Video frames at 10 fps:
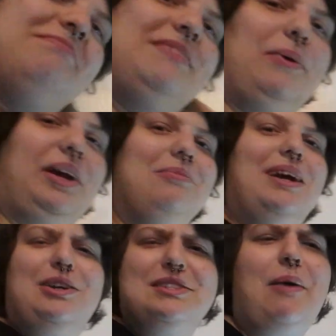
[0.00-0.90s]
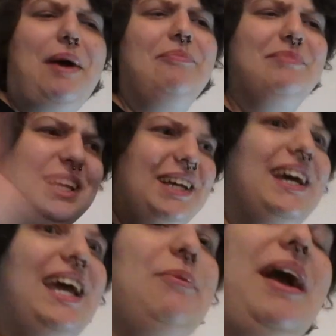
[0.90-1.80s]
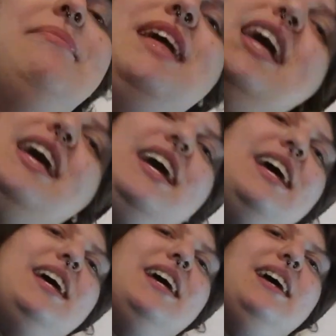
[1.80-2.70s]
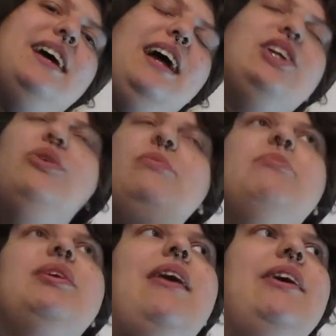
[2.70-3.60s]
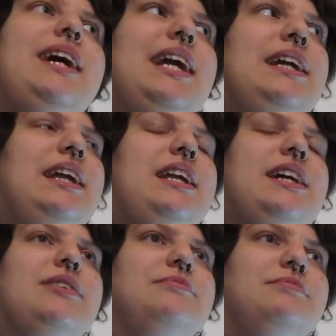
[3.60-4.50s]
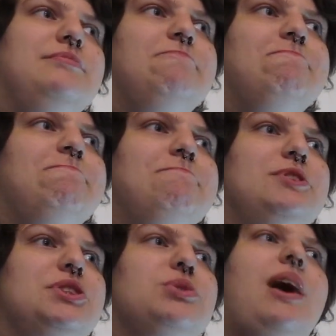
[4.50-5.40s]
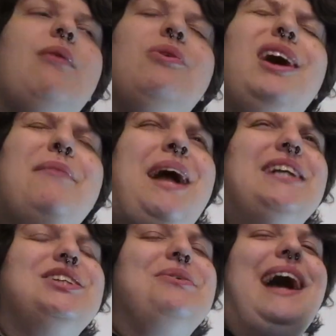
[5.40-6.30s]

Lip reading: There we go. It goes that way. Anyway, I don't remember how I got it in here. So I will come back to you